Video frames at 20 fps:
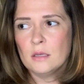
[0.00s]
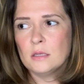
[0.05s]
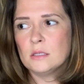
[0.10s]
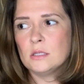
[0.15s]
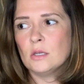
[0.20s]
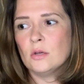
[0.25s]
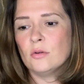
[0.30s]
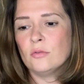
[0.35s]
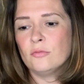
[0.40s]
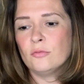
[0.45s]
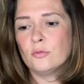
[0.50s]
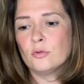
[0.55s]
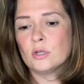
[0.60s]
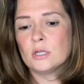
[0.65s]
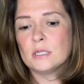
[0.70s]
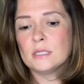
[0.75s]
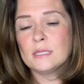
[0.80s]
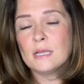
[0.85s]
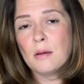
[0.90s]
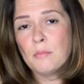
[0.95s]
So
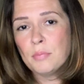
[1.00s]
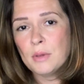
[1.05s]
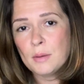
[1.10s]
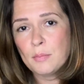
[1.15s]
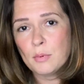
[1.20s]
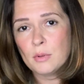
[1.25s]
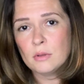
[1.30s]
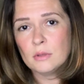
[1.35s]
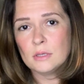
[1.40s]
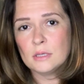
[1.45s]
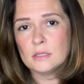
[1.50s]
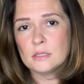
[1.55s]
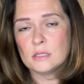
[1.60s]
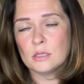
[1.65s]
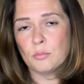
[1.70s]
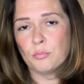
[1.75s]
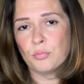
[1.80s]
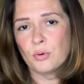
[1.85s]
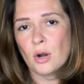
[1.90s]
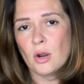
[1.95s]
for some people it's
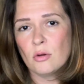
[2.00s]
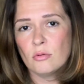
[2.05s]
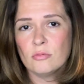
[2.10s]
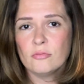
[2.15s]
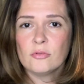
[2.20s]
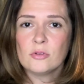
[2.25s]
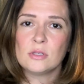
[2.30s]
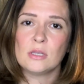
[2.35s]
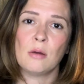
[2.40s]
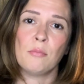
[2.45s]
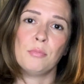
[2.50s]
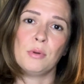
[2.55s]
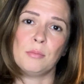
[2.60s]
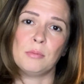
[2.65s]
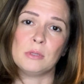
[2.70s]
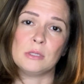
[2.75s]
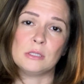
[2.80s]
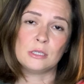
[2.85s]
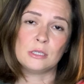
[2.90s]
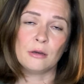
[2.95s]
a pro, for some
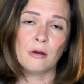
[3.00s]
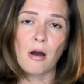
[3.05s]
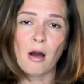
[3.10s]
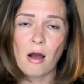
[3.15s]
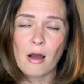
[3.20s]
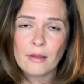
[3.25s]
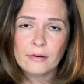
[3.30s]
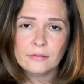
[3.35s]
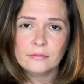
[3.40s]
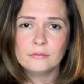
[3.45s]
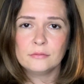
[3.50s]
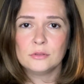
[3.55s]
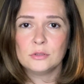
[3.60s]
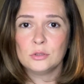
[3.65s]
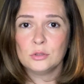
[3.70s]
people con.